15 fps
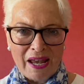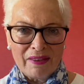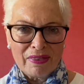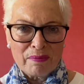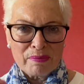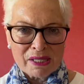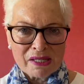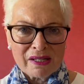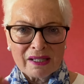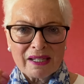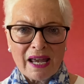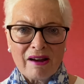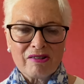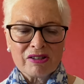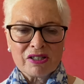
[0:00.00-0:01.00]
and the missing
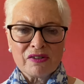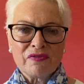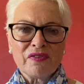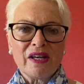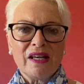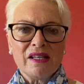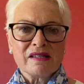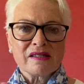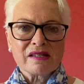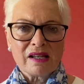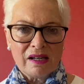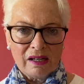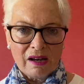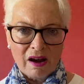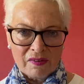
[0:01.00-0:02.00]
narrative
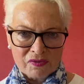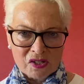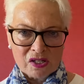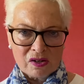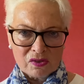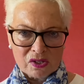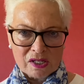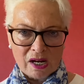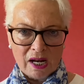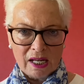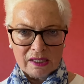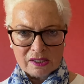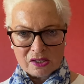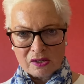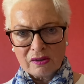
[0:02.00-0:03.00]
is lifestyle
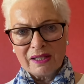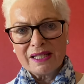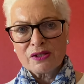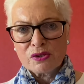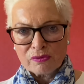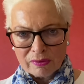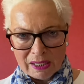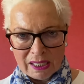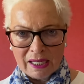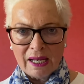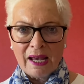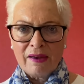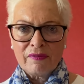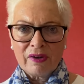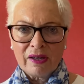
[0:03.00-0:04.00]
science. So let's really
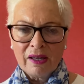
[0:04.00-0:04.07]
have